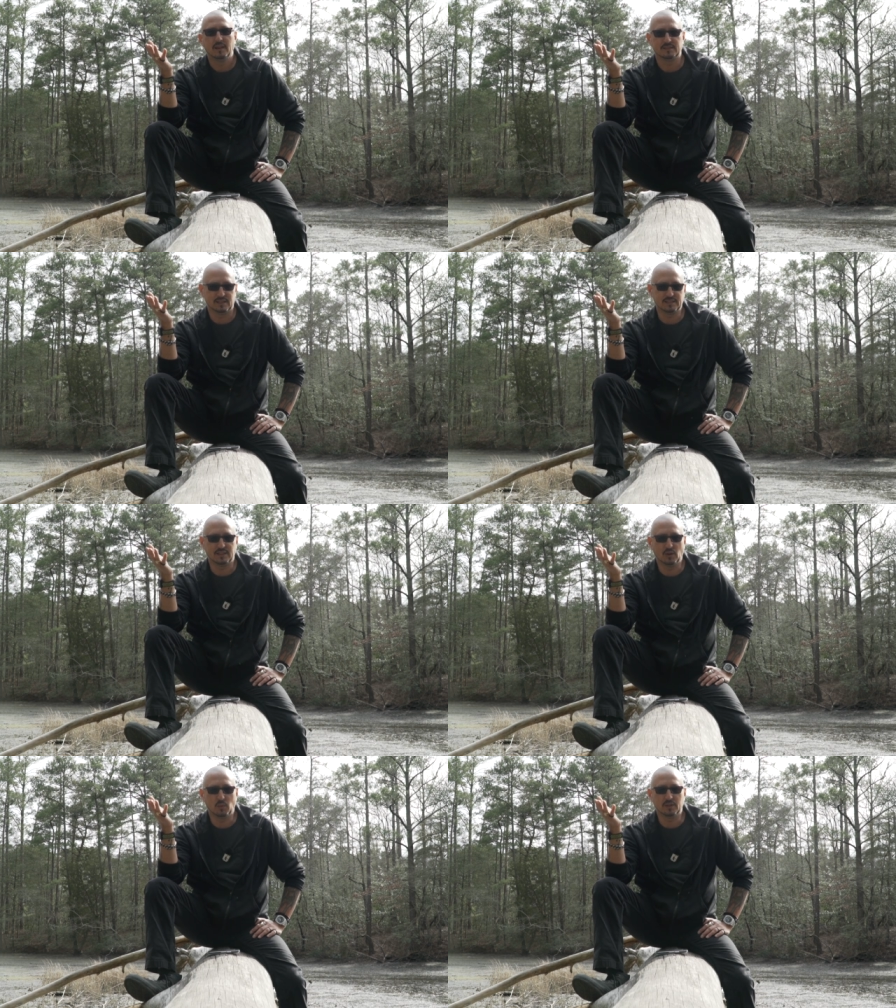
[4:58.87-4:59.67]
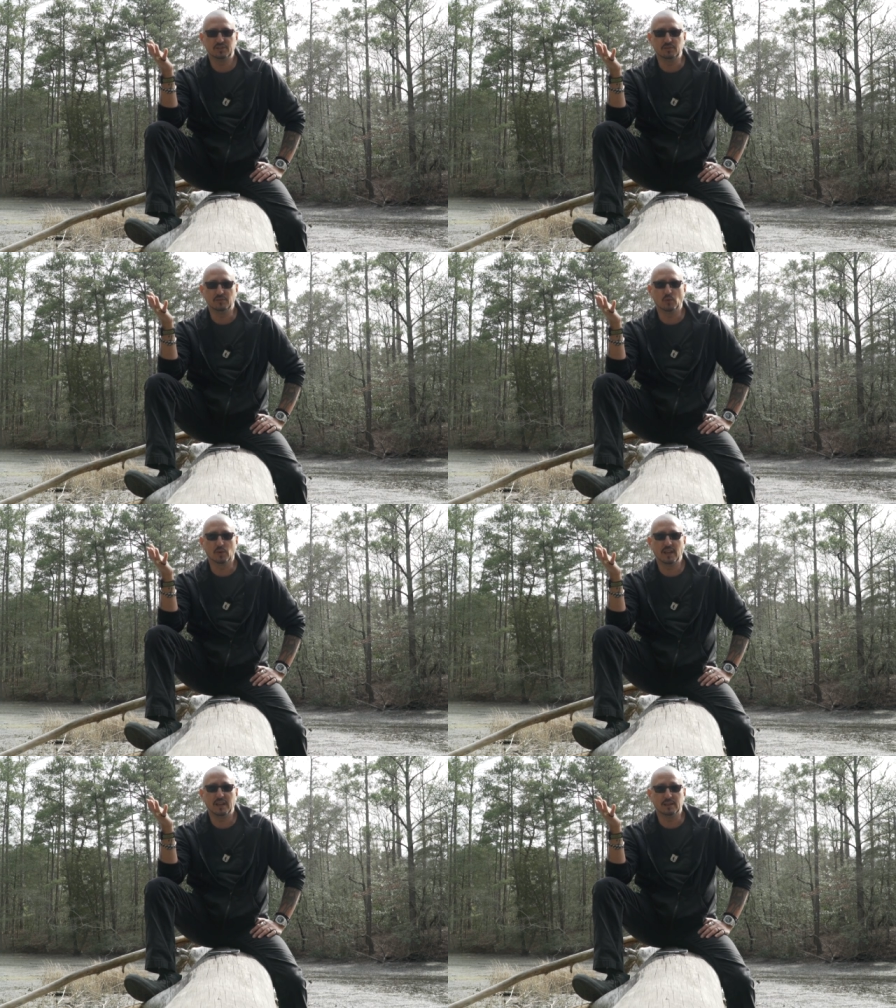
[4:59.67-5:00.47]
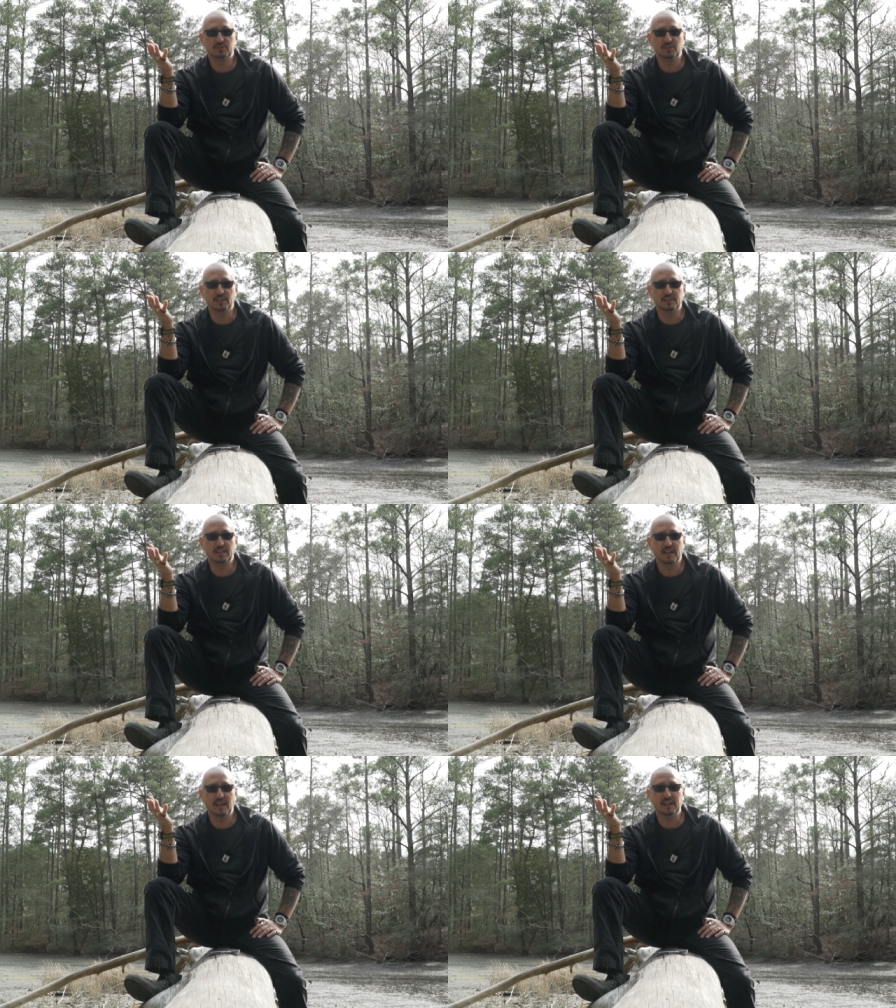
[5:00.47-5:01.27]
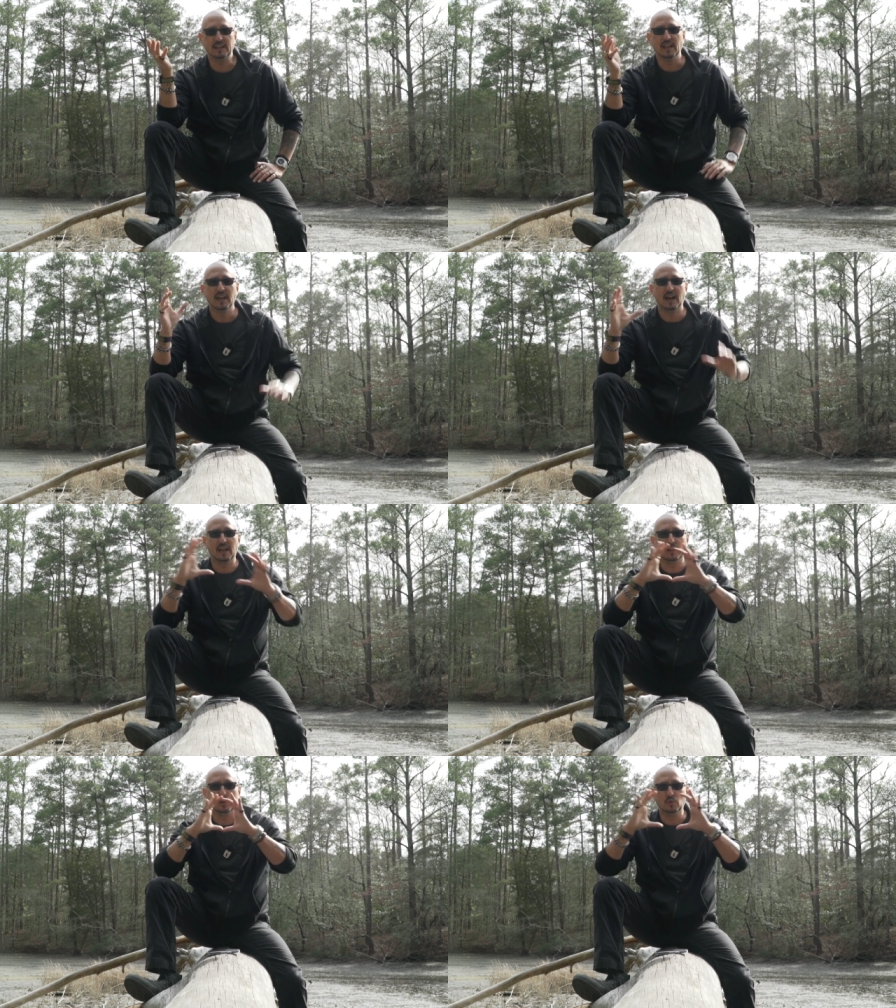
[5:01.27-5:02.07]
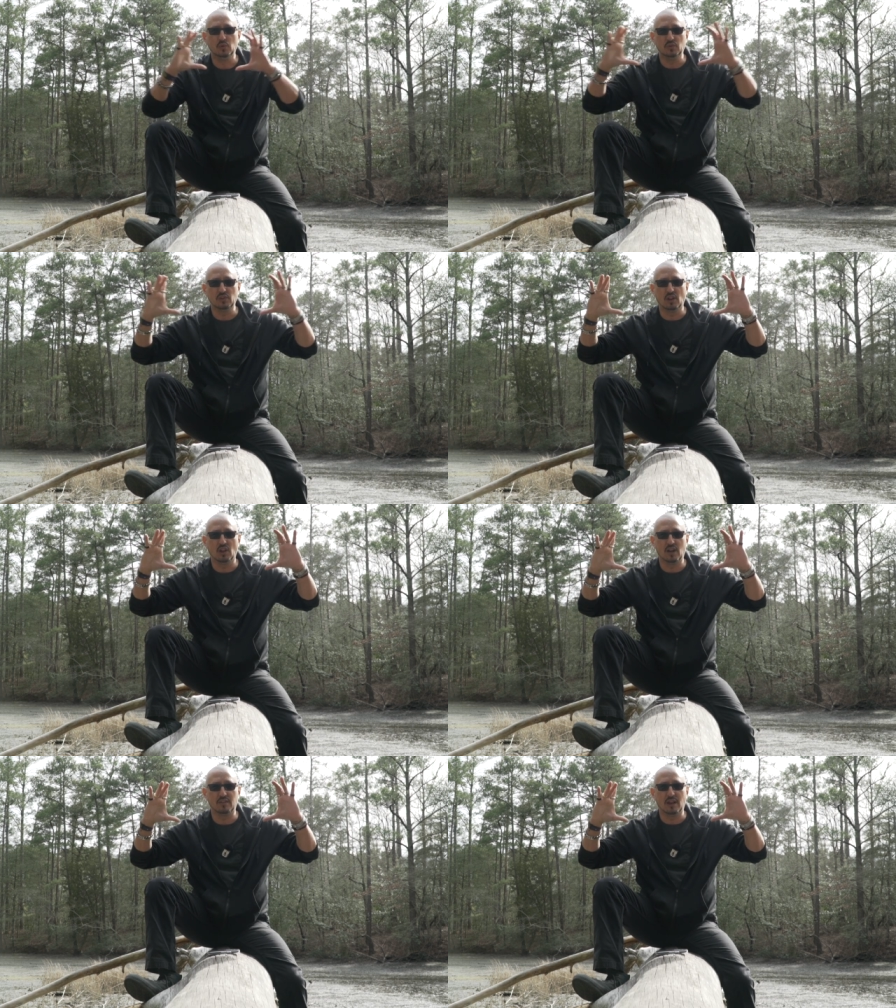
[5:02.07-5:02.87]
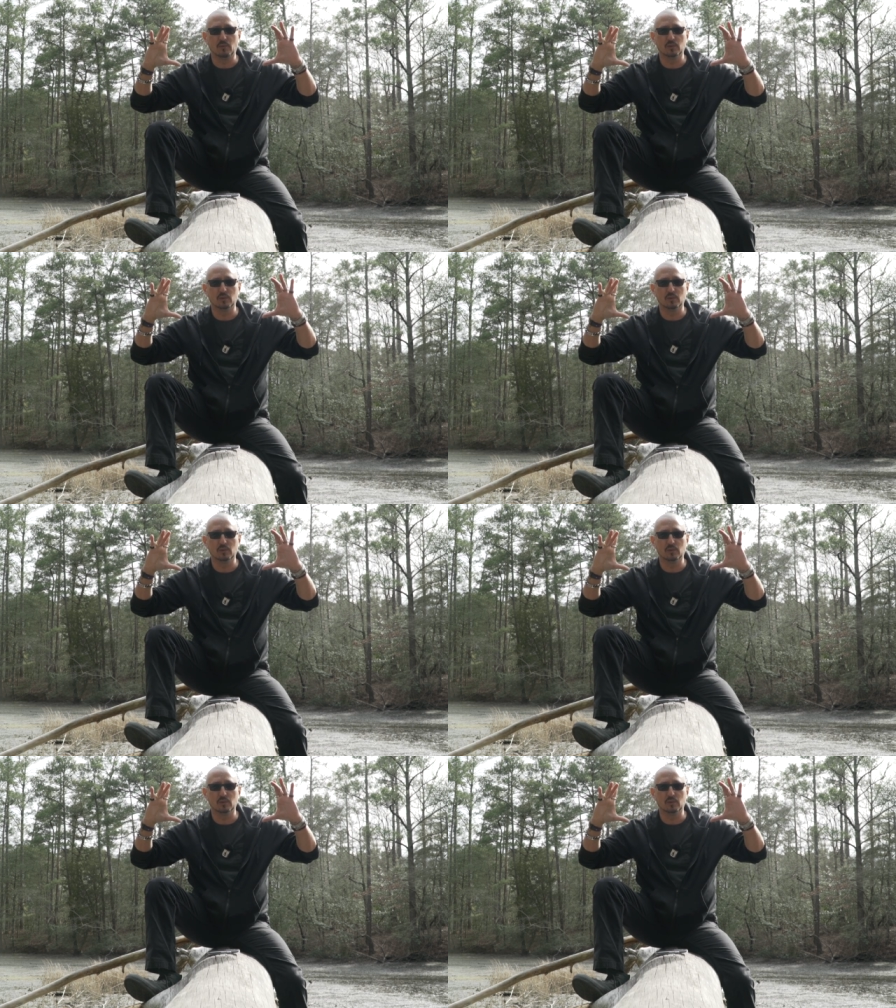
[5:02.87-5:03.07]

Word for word: Since I don't want to shoot in 4K and I'm shooting in 1080, I lose a lot of that